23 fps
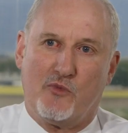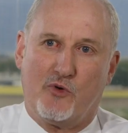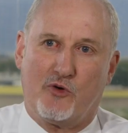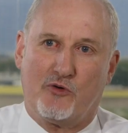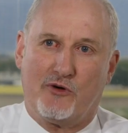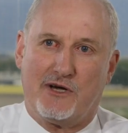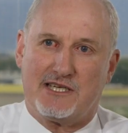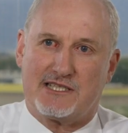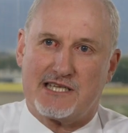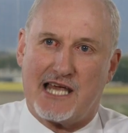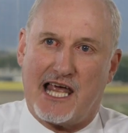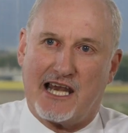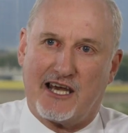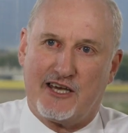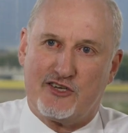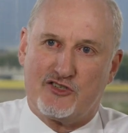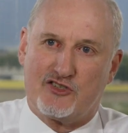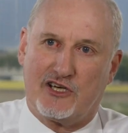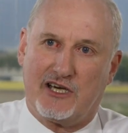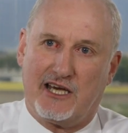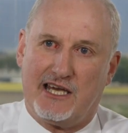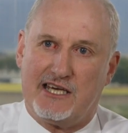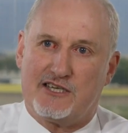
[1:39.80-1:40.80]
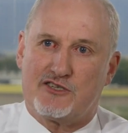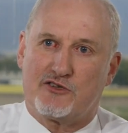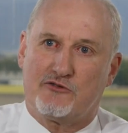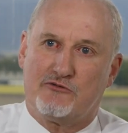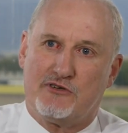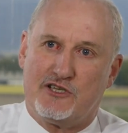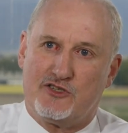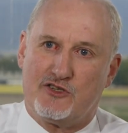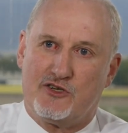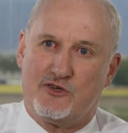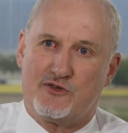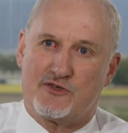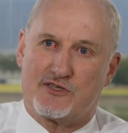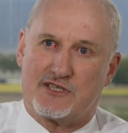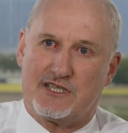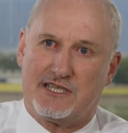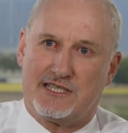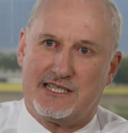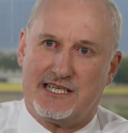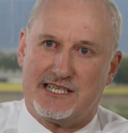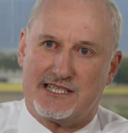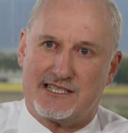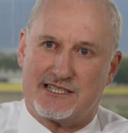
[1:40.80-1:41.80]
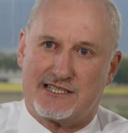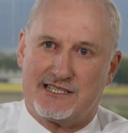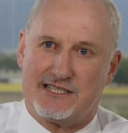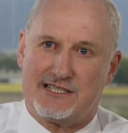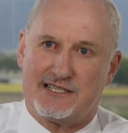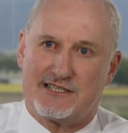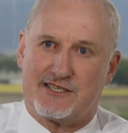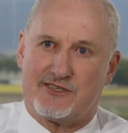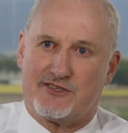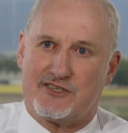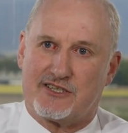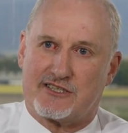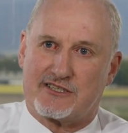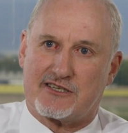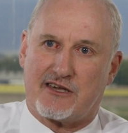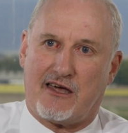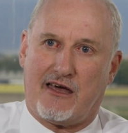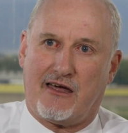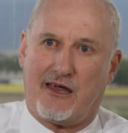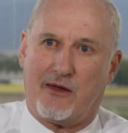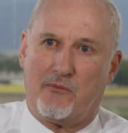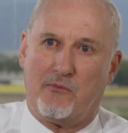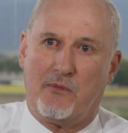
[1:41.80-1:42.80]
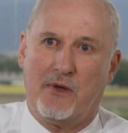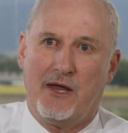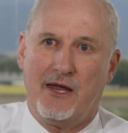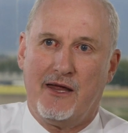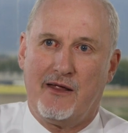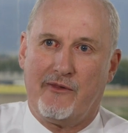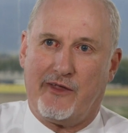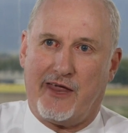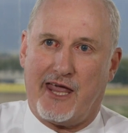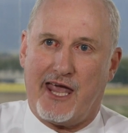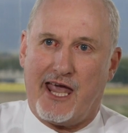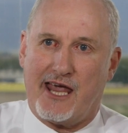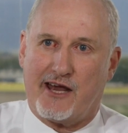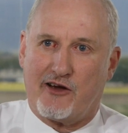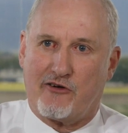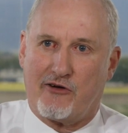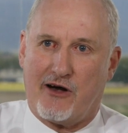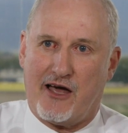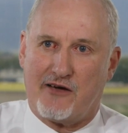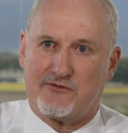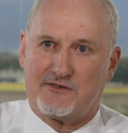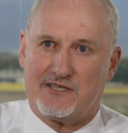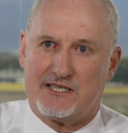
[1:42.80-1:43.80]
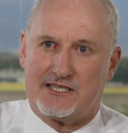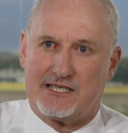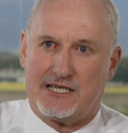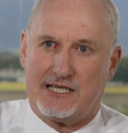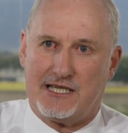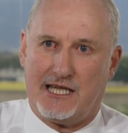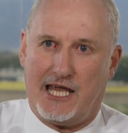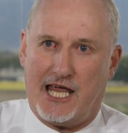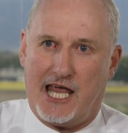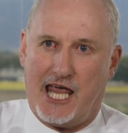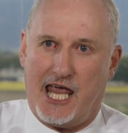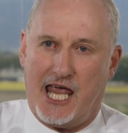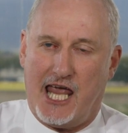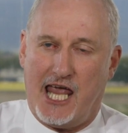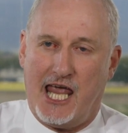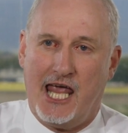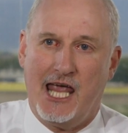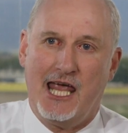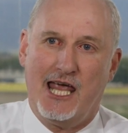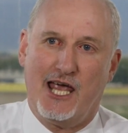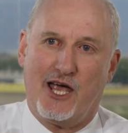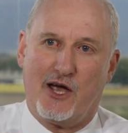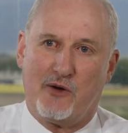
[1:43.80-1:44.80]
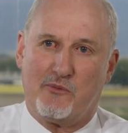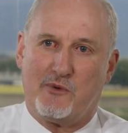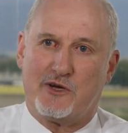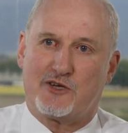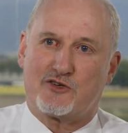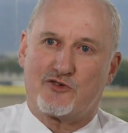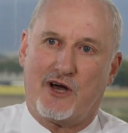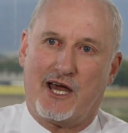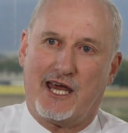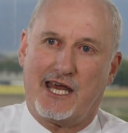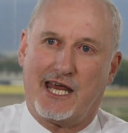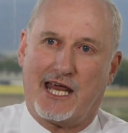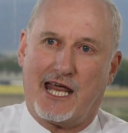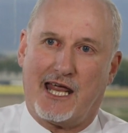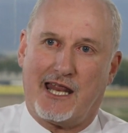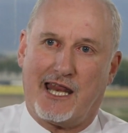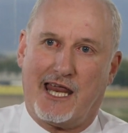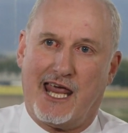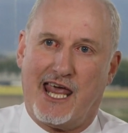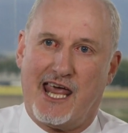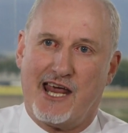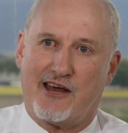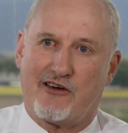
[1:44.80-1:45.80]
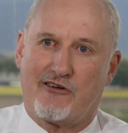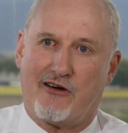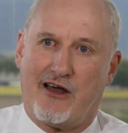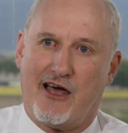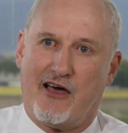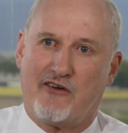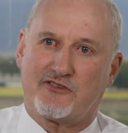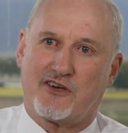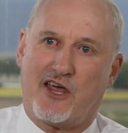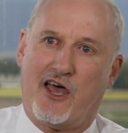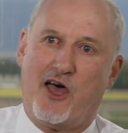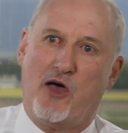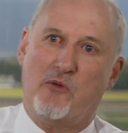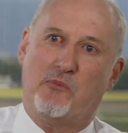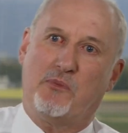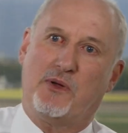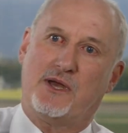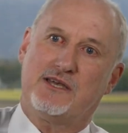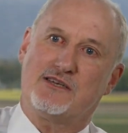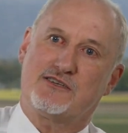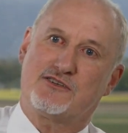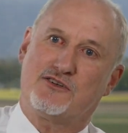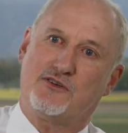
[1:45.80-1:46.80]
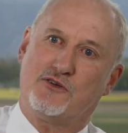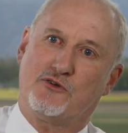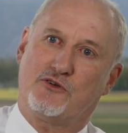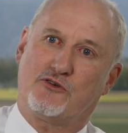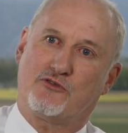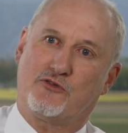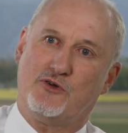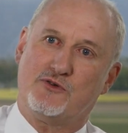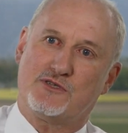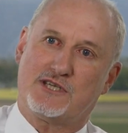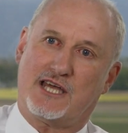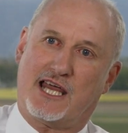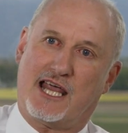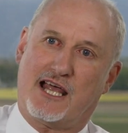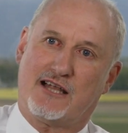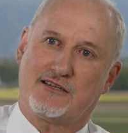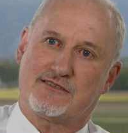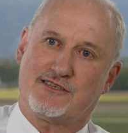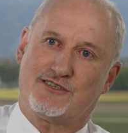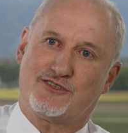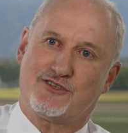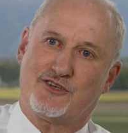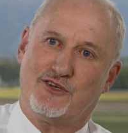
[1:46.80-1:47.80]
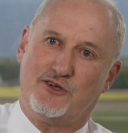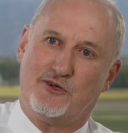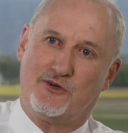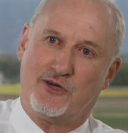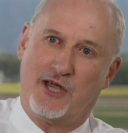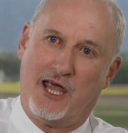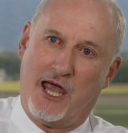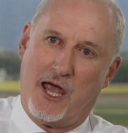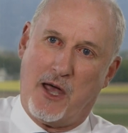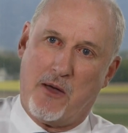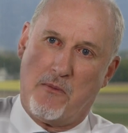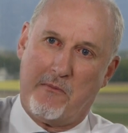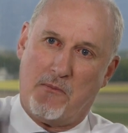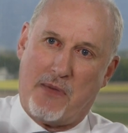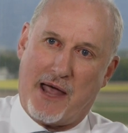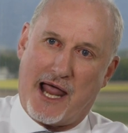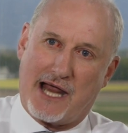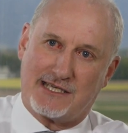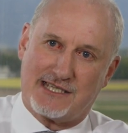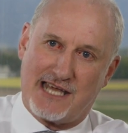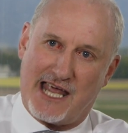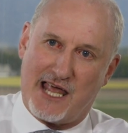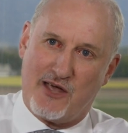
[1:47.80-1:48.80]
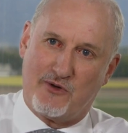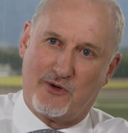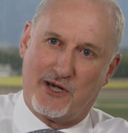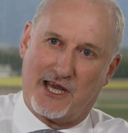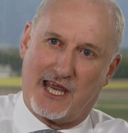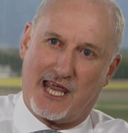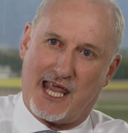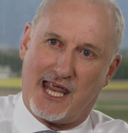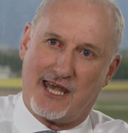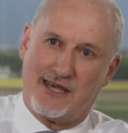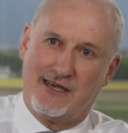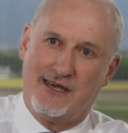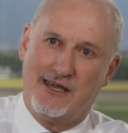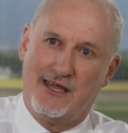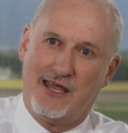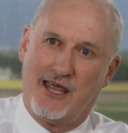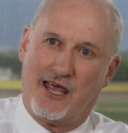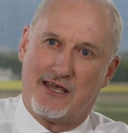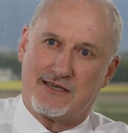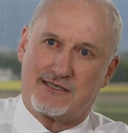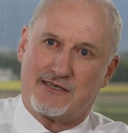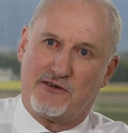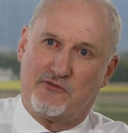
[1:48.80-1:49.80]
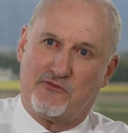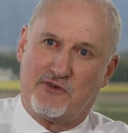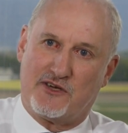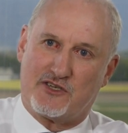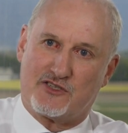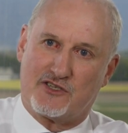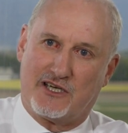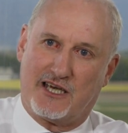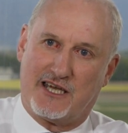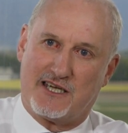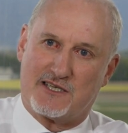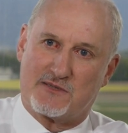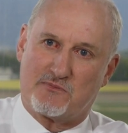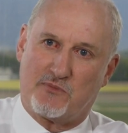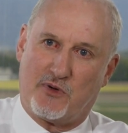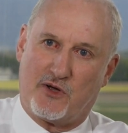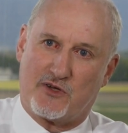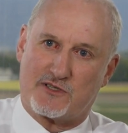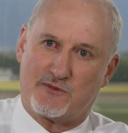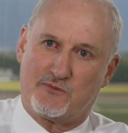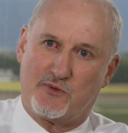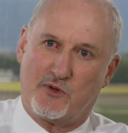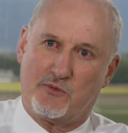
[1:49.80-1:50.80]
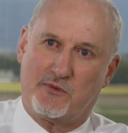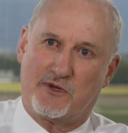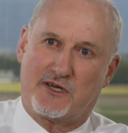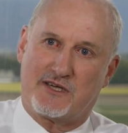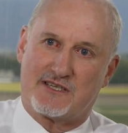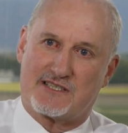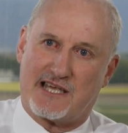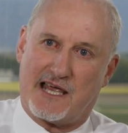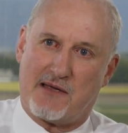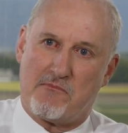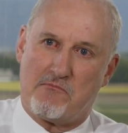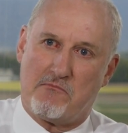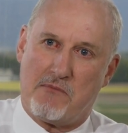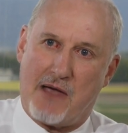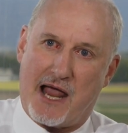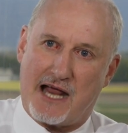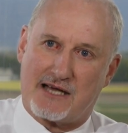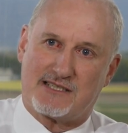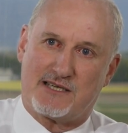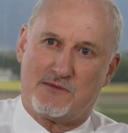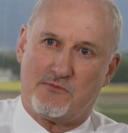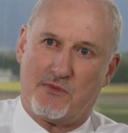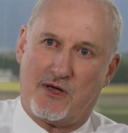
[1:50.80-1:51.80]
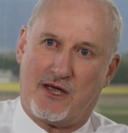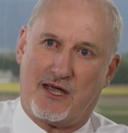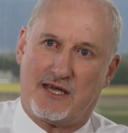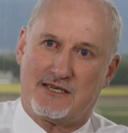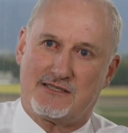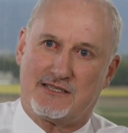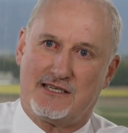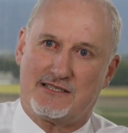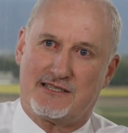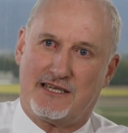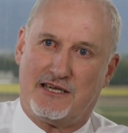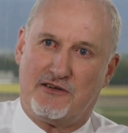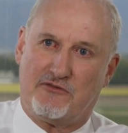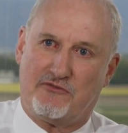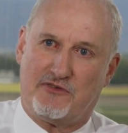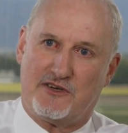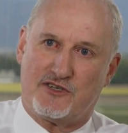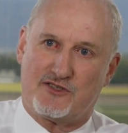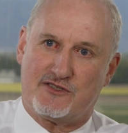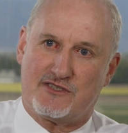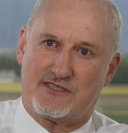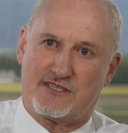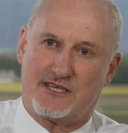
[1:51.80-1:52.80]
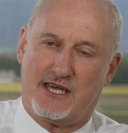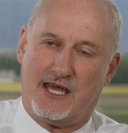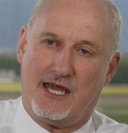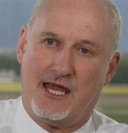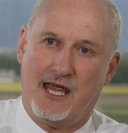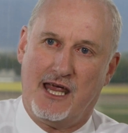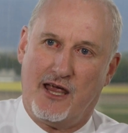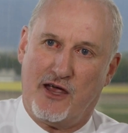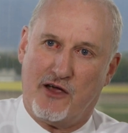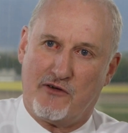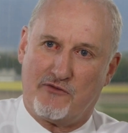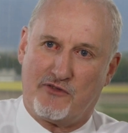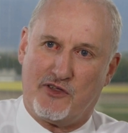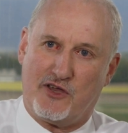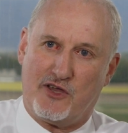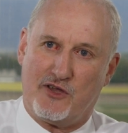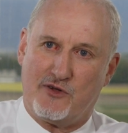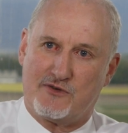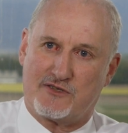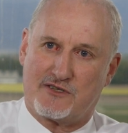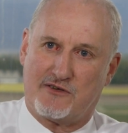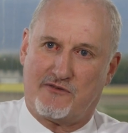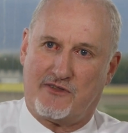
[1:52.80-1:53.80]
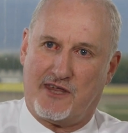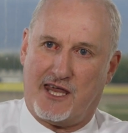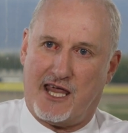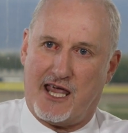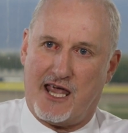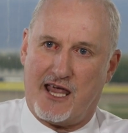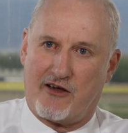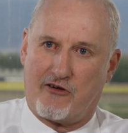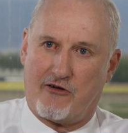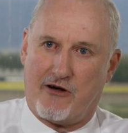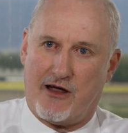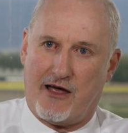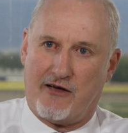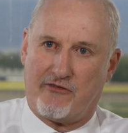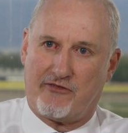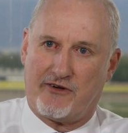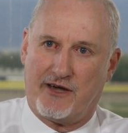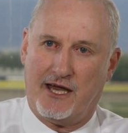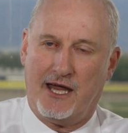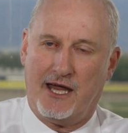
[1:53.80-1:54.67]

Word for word: more intelligently to reduce the distance and the time the aircraft is in the air. And we try and get the aircraft up into cruising altitude and back down again as efficiently as possible because that maximizes the efficiency of the use of the aircraft.